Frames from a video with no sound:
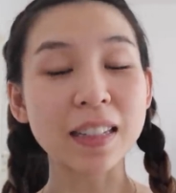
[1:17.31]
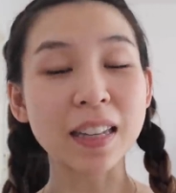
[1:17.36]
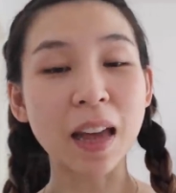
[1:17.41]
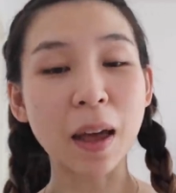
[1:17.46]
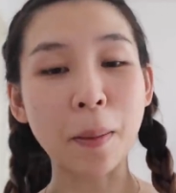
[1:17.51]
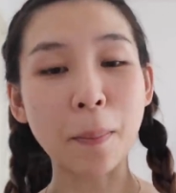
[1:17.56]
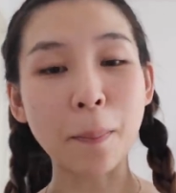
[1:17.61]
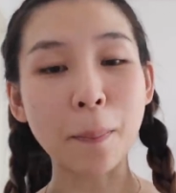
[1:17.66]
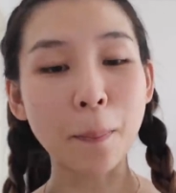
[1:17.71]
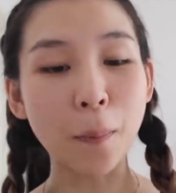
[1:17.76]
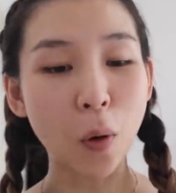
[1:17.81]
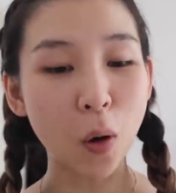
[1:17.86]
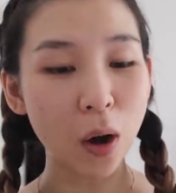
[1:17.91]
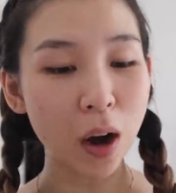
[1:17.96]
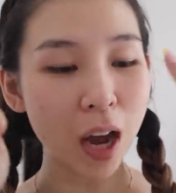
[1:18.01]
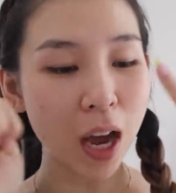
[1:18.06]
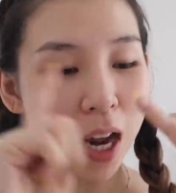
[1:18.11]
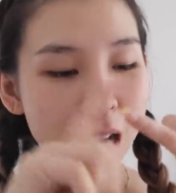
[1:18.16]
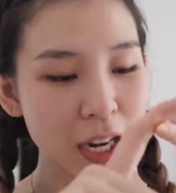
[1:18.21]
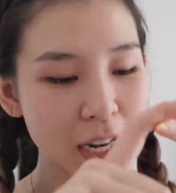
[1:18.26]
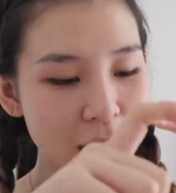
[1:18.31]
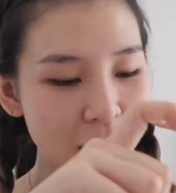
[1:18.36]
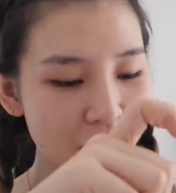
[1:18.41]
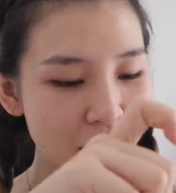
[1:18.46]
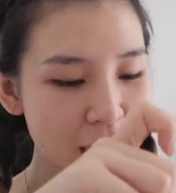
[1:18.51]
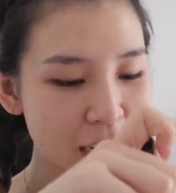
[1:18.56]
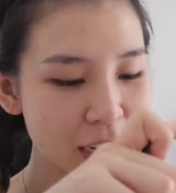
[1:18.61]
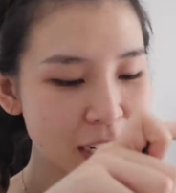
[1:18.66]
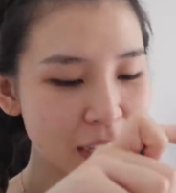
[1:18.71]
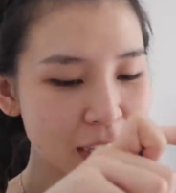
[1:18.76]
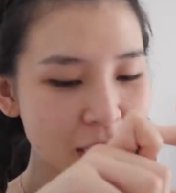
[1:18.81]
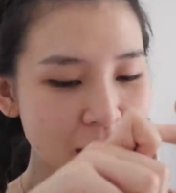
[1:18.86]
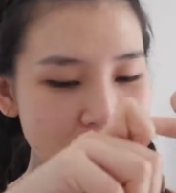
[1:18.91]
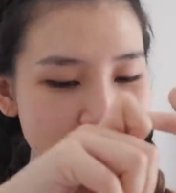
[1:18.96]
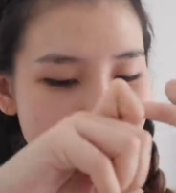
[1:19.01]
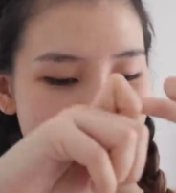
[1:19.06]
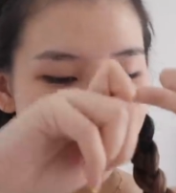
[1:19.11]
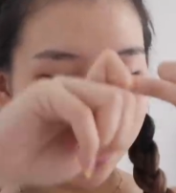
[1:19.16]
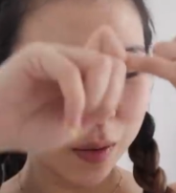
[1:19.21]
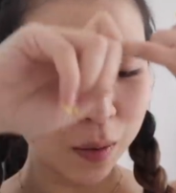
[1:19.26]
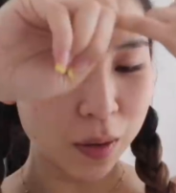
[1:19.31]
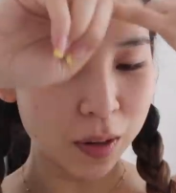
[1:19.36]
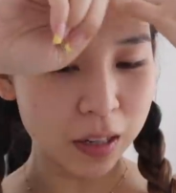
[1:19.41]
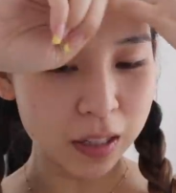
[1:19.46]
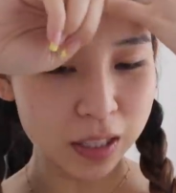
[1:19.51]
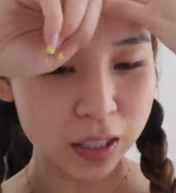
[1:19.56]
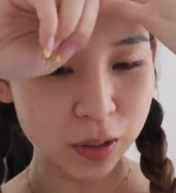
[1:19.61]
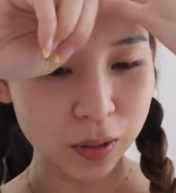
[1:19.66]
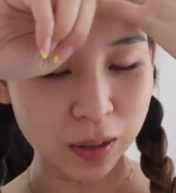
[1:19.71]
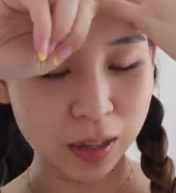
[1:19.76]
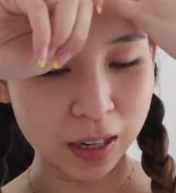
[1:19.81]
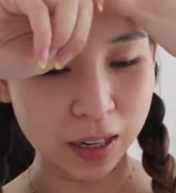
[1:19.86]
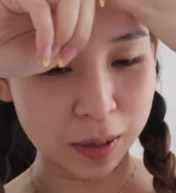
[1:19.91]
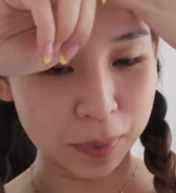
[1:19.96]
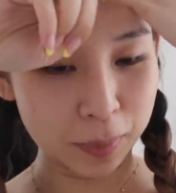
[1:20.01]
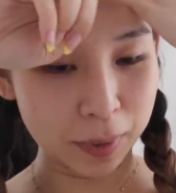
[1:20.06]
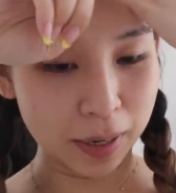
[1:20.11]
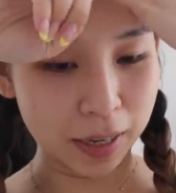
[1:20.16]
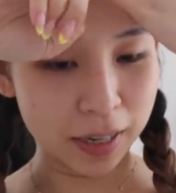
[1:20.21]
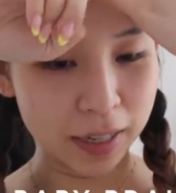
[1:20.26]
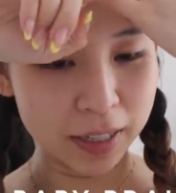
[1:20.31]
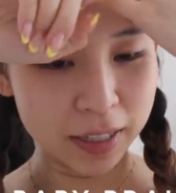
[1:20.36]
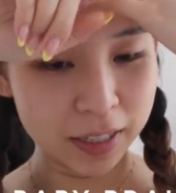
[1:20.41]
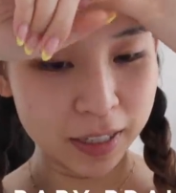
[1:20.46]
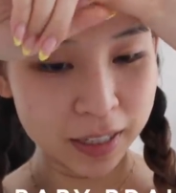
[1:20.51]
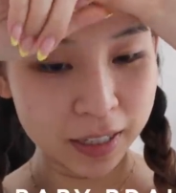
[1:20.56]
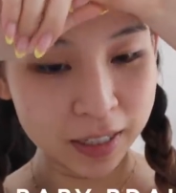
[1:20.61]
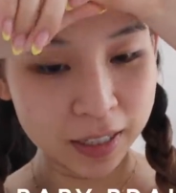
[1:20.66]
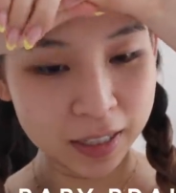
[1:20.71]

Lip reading: some more undies. What else do I need to buy?